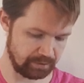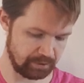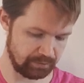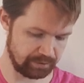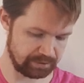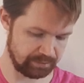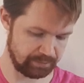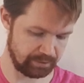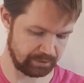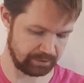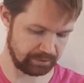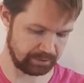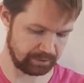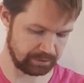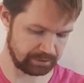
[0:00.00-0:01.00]
Always
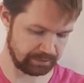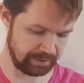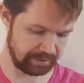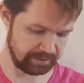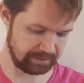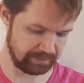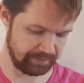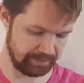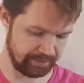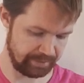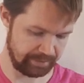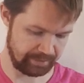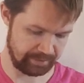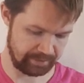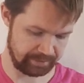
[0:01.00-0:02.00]
important to use the right
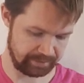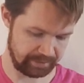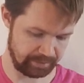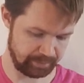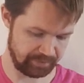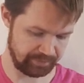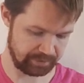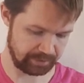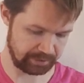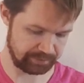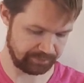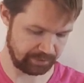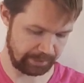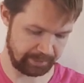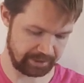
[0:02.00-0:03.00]
type of gloves for the